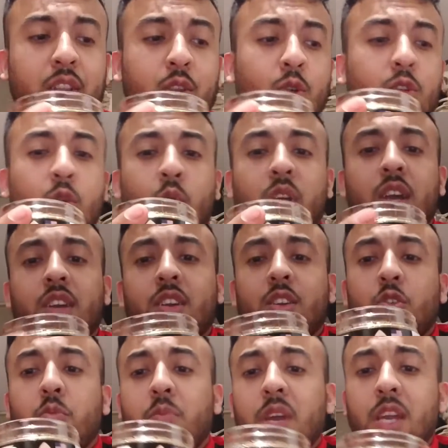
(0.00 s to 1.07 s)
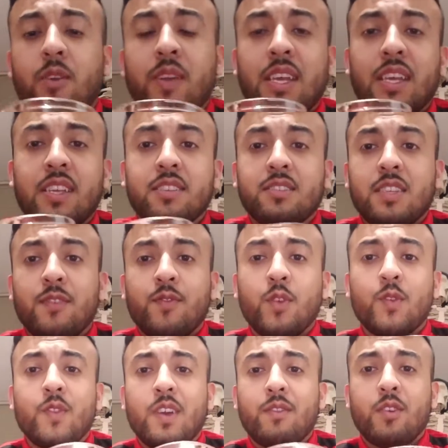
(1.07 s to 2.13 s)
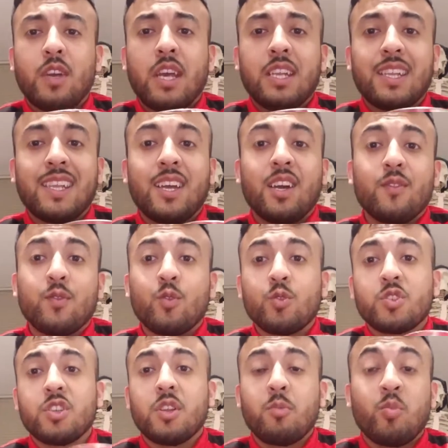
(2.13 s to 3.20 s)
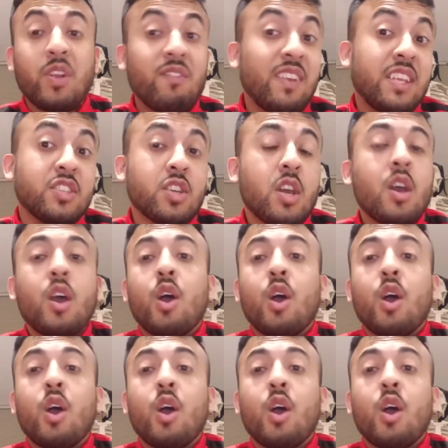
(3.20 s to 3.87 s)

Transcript: the only way I can compare it is if you've ever had the unfortunate privilege